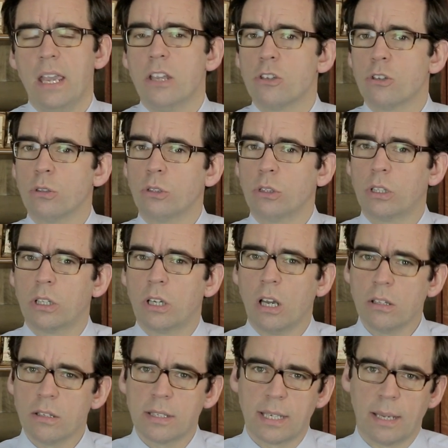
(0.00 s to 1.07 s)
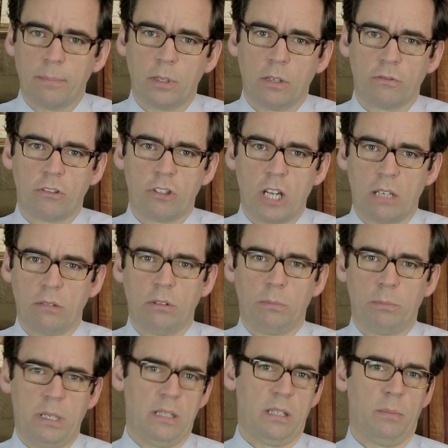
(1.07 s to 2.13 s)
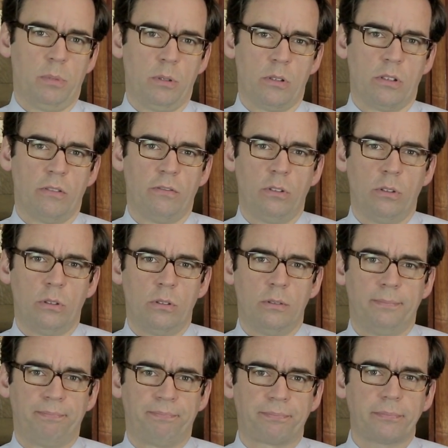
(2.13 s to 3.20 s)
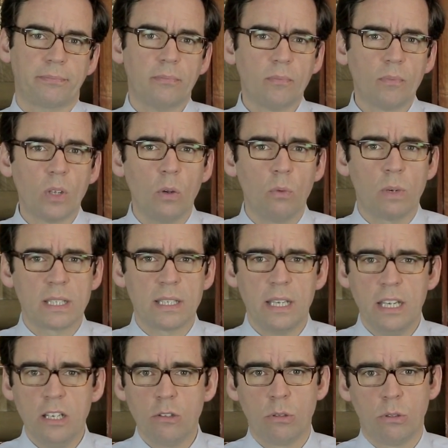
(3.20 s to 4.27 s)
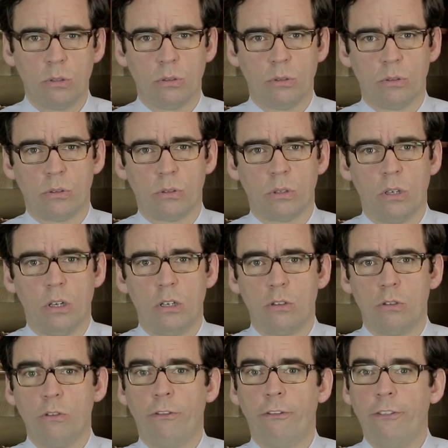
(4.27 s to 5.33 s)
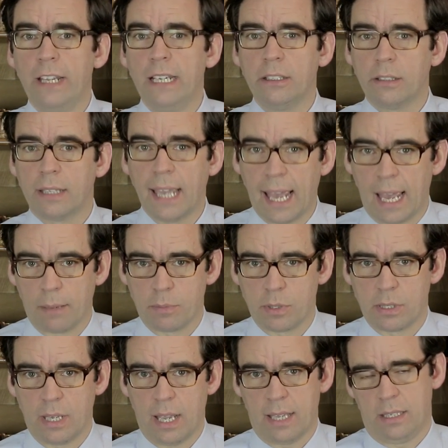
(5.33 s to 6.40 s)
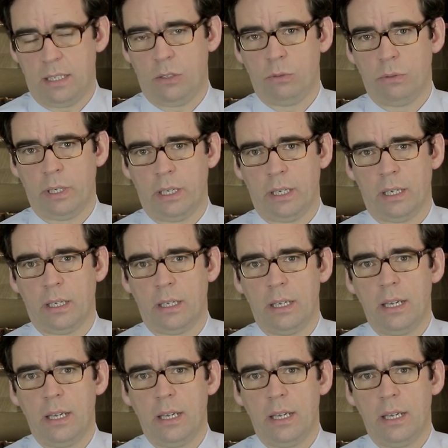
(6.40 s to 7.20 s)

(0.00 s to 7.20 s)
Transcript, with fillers: So the concept of general principles of law was introduced to fill the gaps, as it were,